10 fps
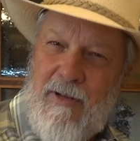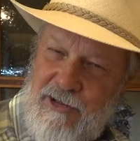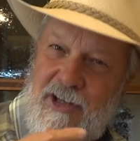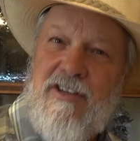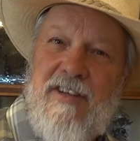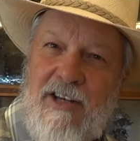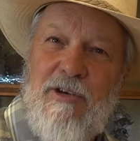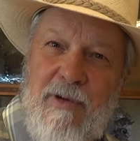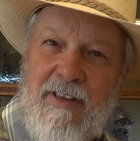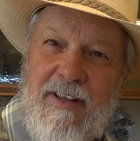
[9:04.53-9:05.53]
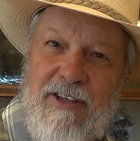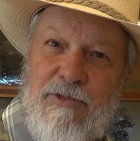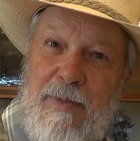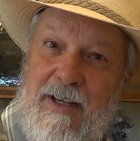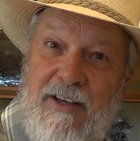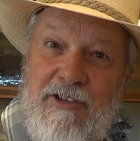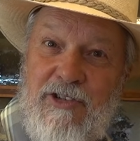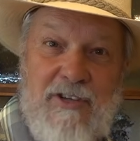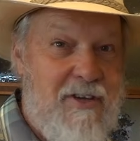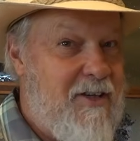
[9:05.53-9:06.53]
let's continue with this
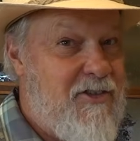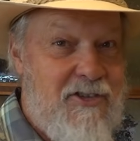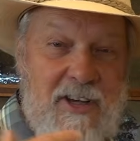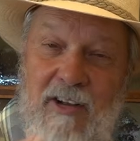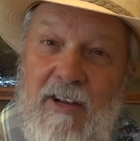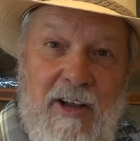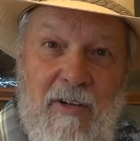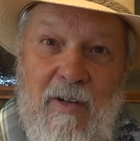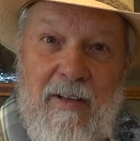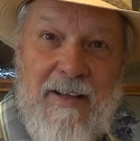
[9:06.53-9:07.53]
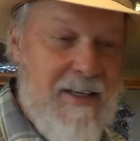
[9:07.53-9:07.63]
because it's cyclical